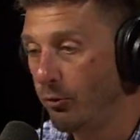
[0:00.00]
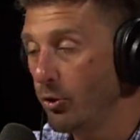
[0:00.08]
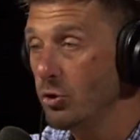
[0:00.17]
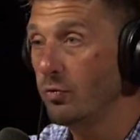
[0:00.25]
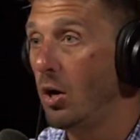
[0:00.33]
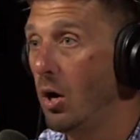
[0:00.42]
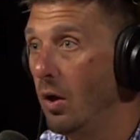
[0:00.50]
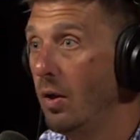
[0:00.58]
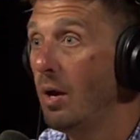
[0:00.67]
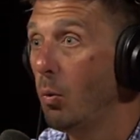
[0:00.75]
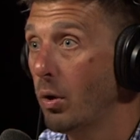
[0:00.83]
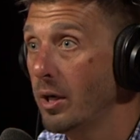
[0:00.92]
First of all,
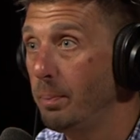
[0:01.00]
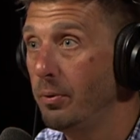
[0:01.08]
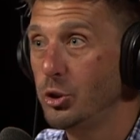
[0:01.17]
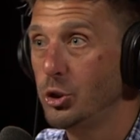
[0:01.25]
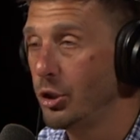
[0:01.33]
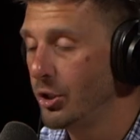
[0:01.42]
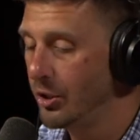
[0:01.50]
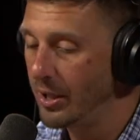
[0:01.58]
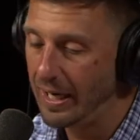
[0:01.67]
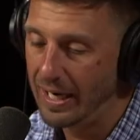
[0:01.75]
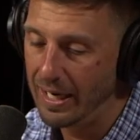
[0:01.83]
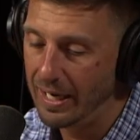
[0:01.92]
we're going to put your
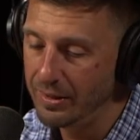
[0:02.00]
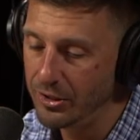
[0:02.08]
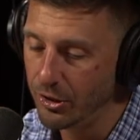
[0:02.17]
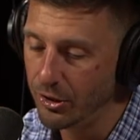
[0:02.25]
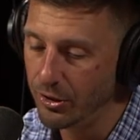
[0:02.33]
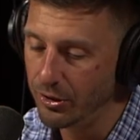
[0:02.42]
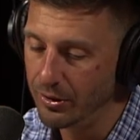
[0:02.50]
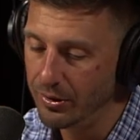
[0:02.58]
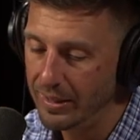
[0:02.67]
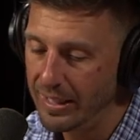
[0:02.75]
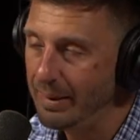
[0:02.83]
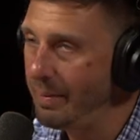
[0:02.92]
uh, your
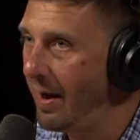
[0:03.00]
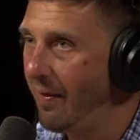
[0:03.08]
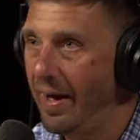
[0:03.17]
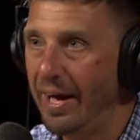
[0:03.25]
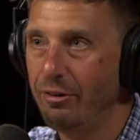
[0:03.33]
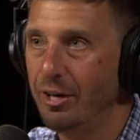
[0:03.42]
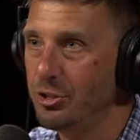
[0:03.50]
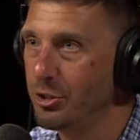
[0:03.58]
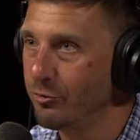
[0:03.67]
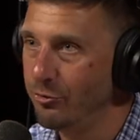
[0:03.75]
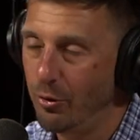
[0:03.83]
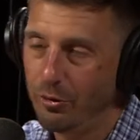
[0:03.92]
email address,
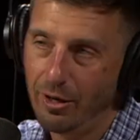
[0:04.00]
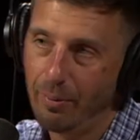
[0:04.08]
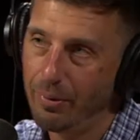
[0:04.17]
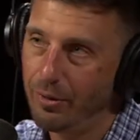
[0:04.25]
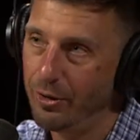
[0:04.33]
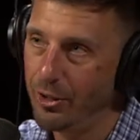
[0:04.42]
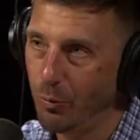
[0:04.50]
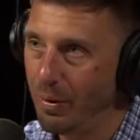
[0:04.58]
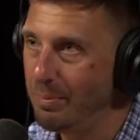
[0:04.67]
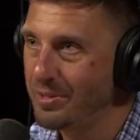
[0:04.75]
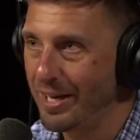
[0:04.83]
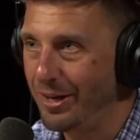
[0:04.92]
your phone number, your
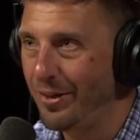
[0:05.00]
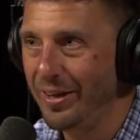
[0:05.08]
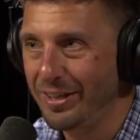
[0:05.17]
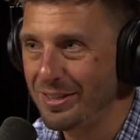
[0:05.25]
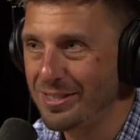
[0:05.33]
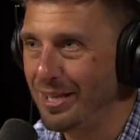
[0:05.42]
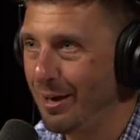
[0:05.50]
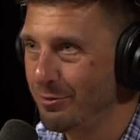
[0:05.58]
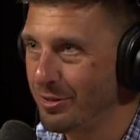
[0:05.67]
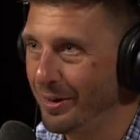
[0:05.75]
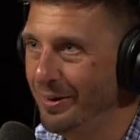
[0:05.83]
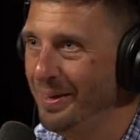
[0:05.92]
website, all that good stuff.
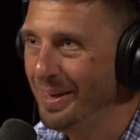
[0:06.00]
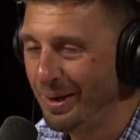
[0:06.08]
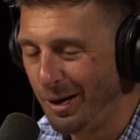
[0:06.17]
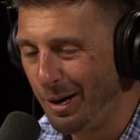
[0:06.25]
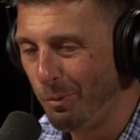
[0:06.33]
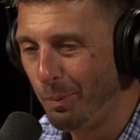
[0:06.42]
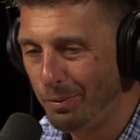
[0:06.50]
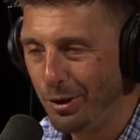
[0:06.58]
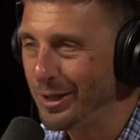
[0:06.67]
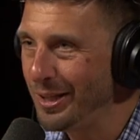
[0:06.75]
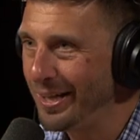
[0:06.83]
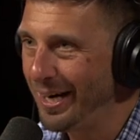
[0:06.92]
Thank so you. Uh, we'll
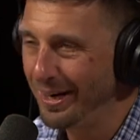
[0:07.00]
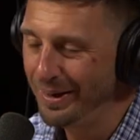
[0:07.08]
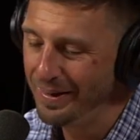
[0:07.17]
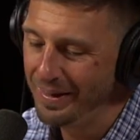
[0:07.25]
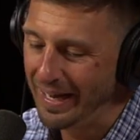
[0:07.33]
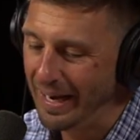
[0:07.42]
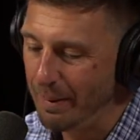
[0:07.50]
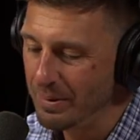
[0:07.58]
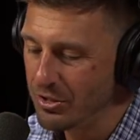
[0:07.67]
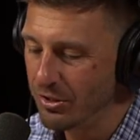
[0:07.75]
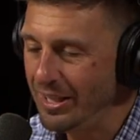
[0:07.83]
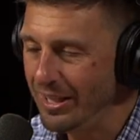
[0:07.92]
plug you there. Um,
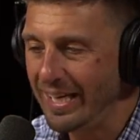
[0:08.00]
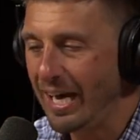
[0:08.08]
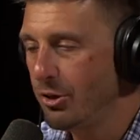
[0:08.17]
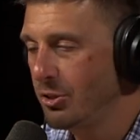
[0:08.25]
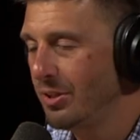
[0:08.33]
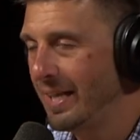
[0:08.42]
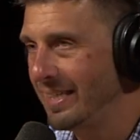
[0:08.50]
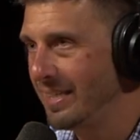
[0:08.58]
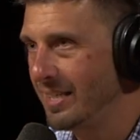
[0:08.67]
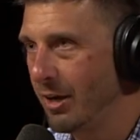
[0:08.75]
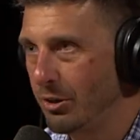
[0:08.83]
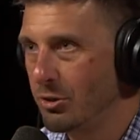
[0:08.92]
is there anything else you'd like to
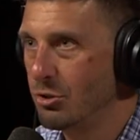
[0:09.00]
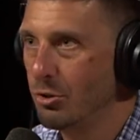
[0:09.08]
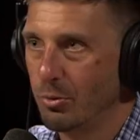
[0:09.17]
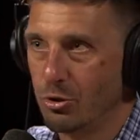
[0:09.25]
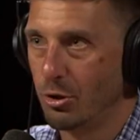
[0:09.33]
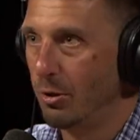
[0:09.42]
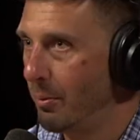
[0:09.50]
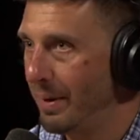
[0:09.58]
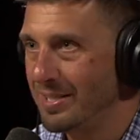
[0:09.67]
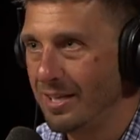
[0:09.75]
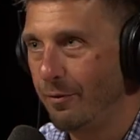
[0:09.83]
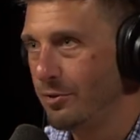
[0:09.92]
tell consumers or, or
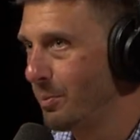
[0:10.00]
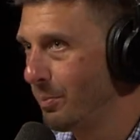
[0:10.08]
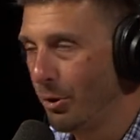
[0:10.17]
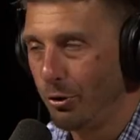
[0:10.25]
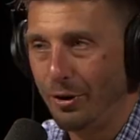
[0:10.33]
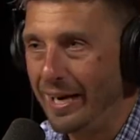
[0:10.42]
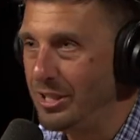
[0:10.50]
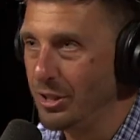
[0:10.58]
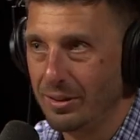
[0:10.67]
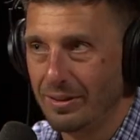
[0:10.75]
myself as a broker agent?